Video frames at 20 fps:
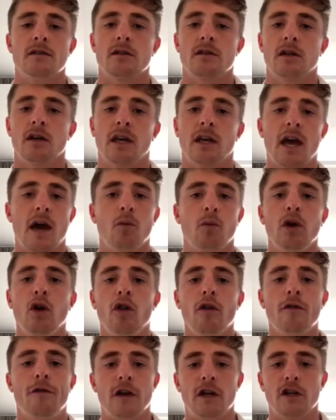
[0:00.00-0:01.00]
again, we're
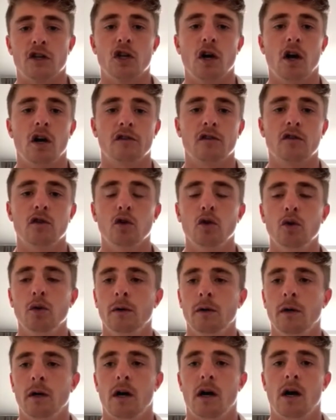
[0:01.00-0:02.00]
not the finished
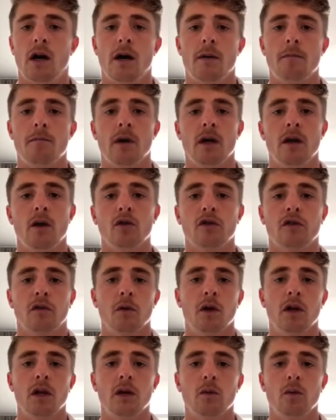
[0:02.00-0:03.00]
article. And
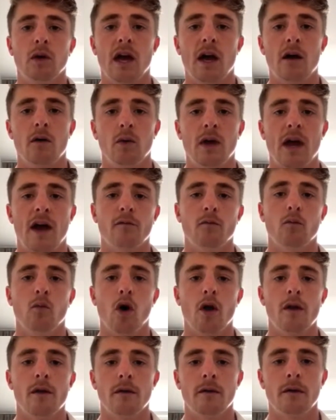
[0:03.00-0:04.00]
ultimately, we haven't
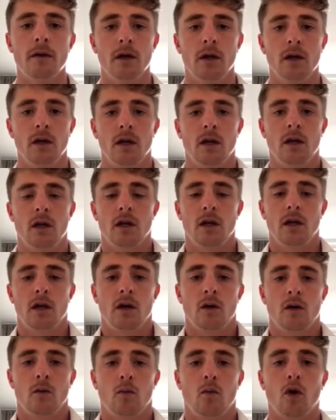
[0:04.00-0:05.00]
won
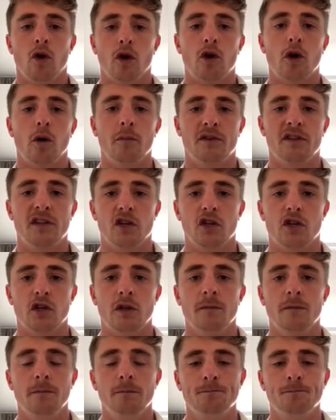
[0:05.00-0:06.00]
a
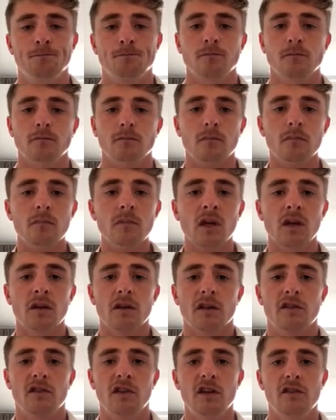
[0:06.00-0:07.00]
competition
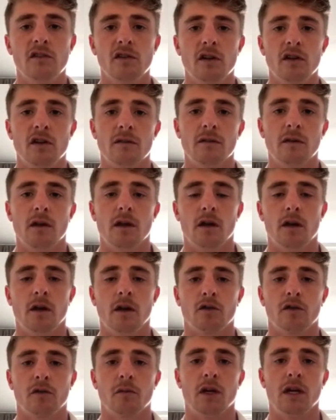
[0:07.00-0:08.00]
this season, and
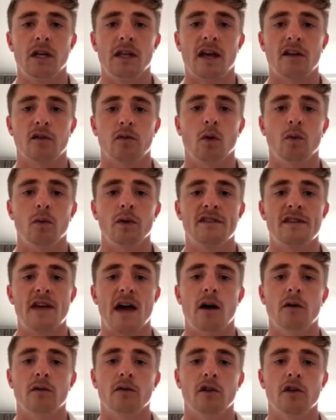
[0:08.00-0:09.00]
ultimately that's what we
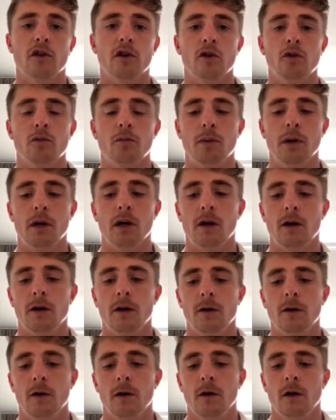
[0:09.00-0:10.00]
set out to do. But
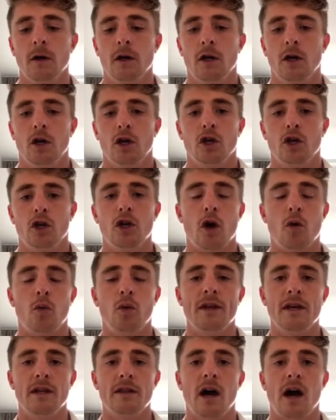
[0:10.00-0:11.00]
you know,
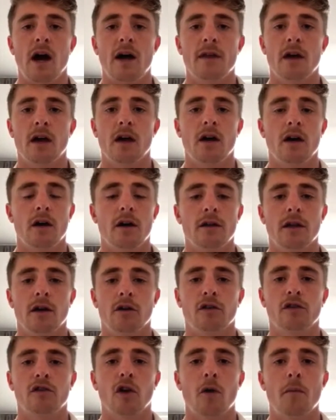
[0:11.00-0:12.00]
within that, there
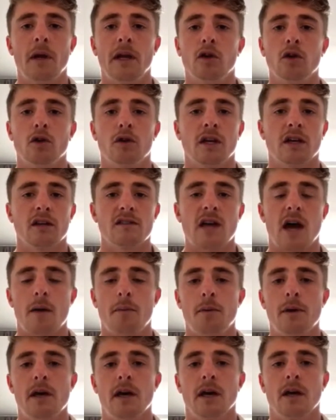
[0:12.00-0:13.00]
are so many good things
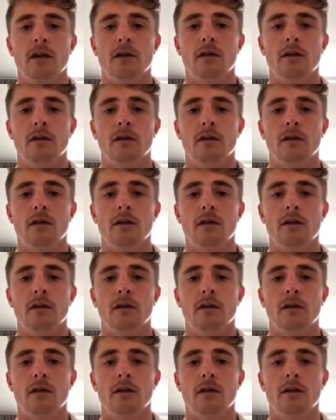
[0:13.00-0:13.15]
happening,